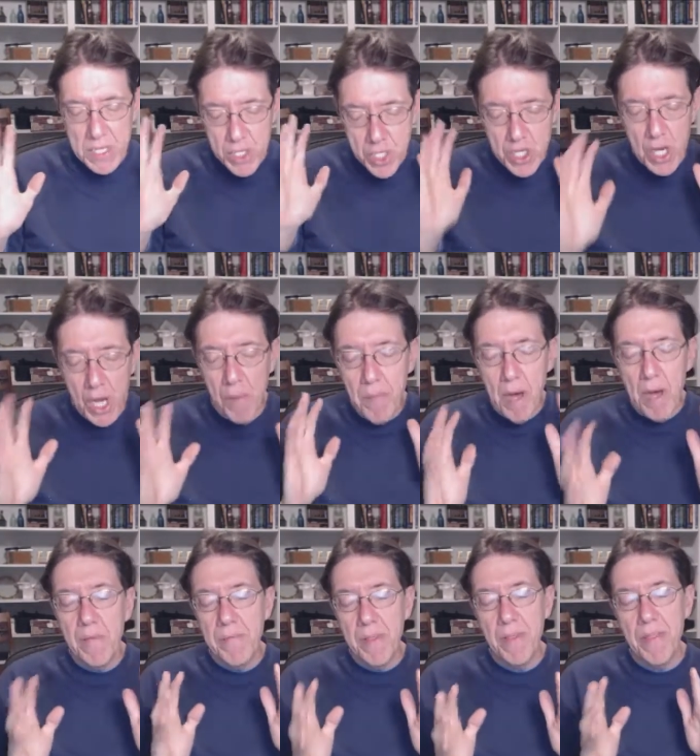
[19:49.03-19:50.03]
some
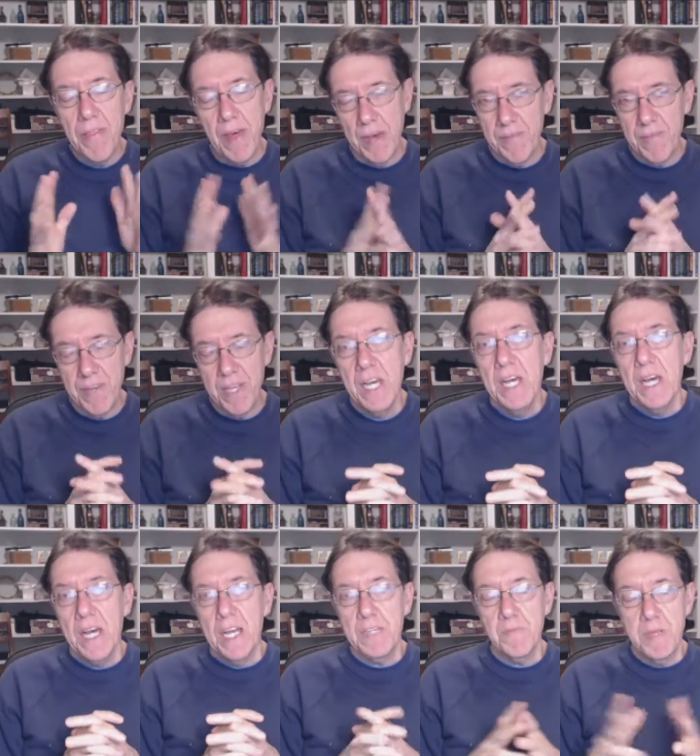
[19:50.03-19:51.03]
of the theft
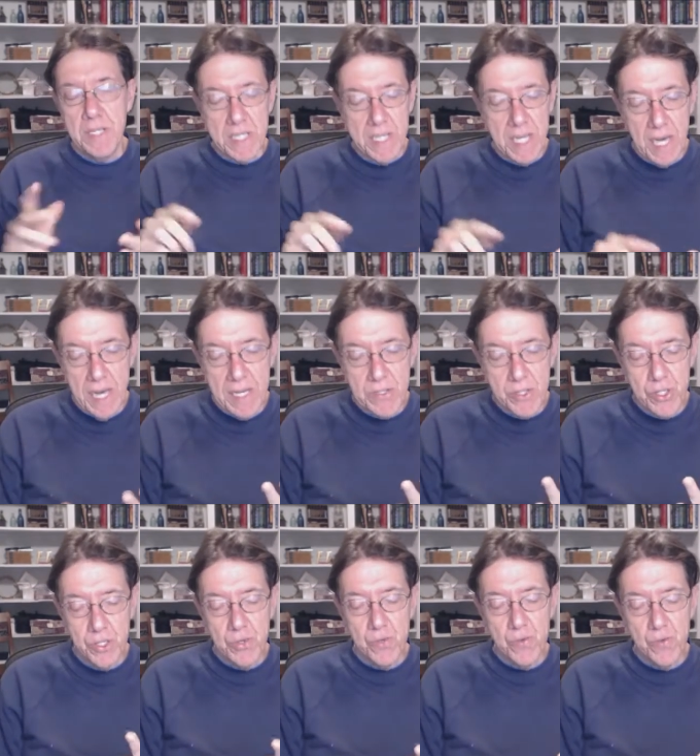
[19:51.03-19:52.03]
has been tied
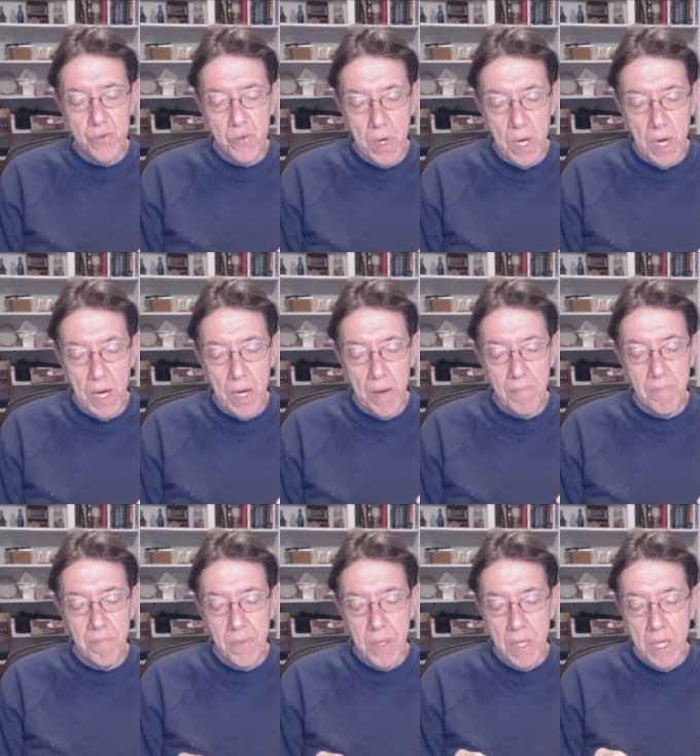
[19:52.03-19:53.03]
to uh,